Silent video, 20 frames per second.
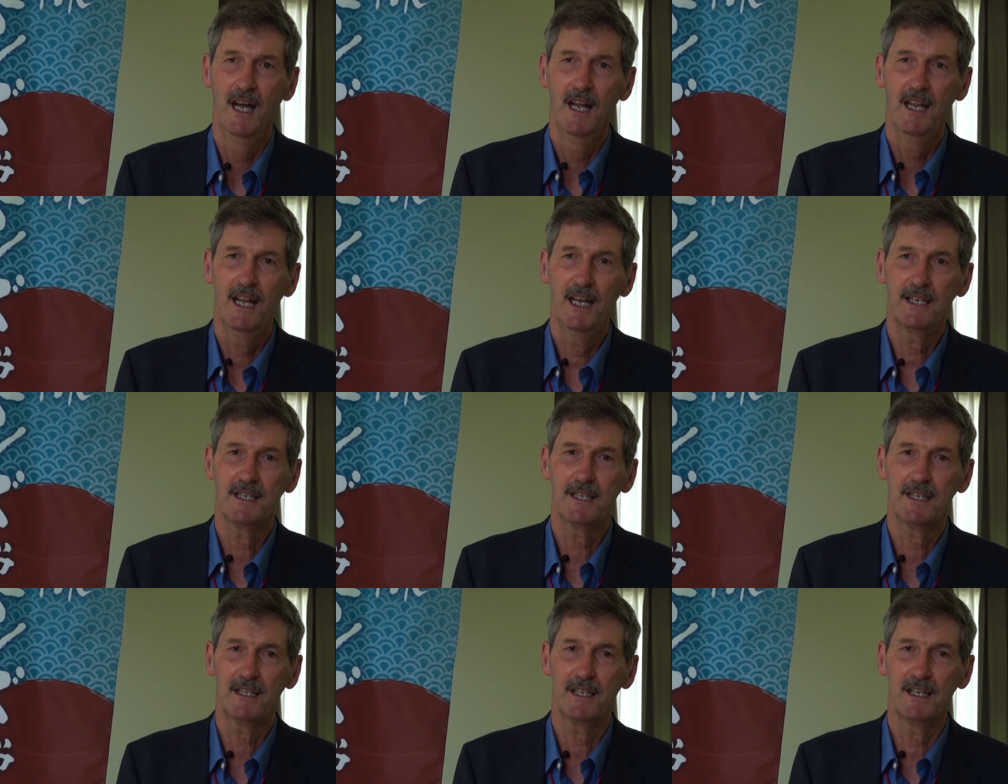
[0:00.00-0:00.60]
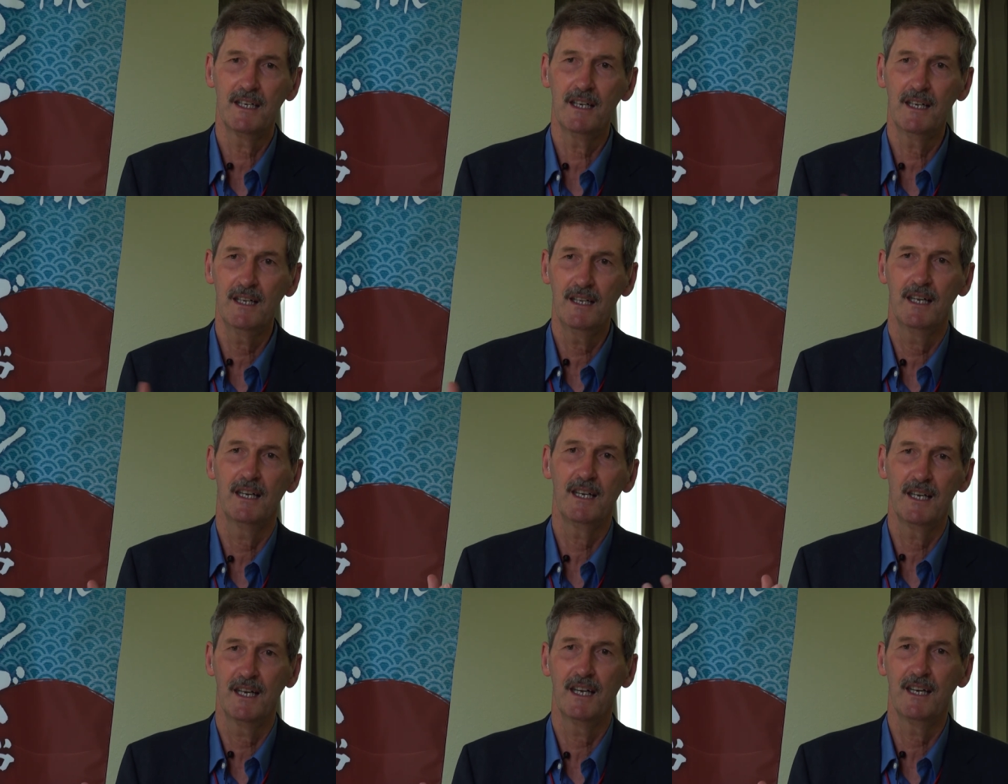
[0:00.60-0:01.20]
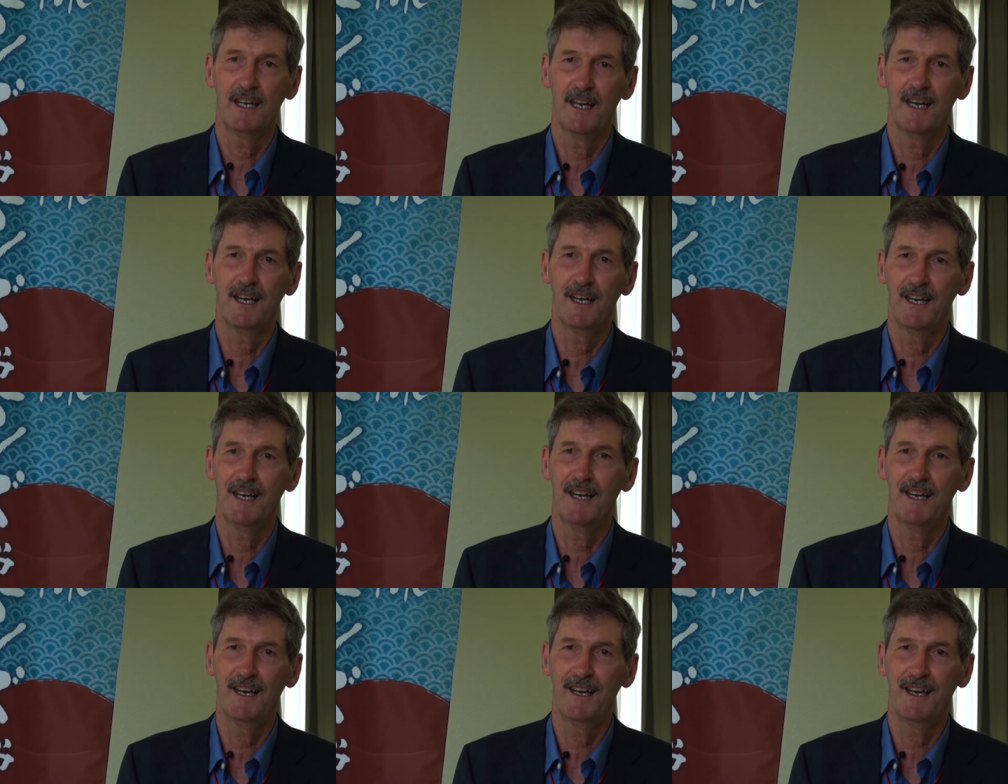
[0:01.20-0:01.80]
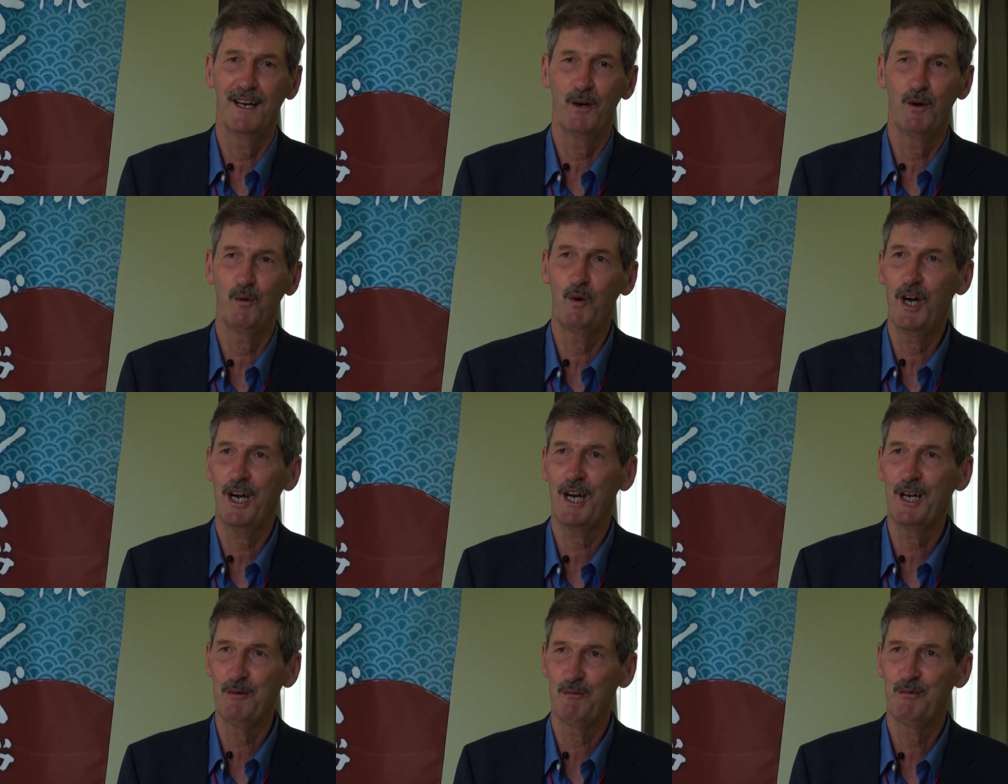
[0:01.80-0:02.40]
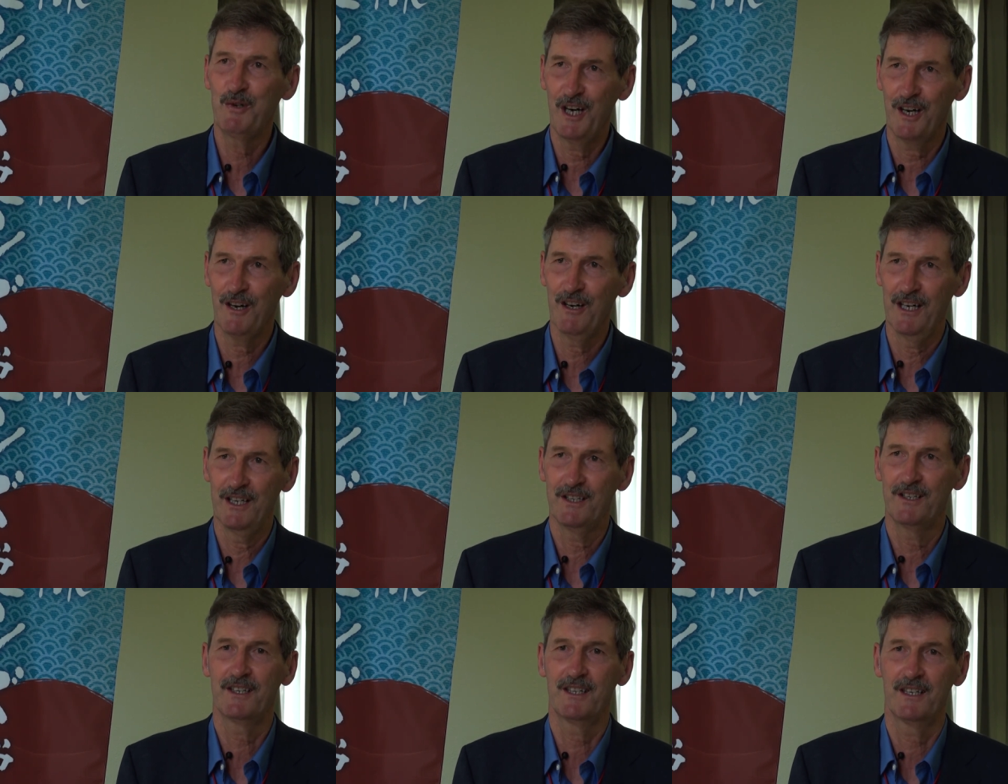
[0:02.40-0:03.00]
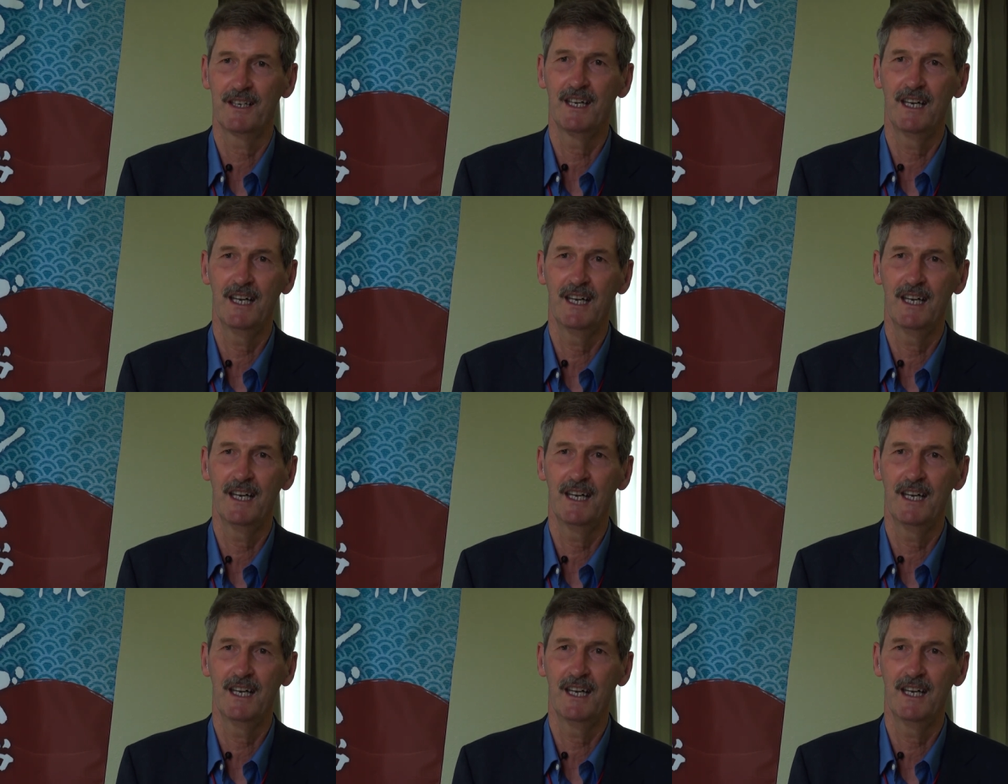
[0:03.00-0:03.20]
That's still uh, a work in progress.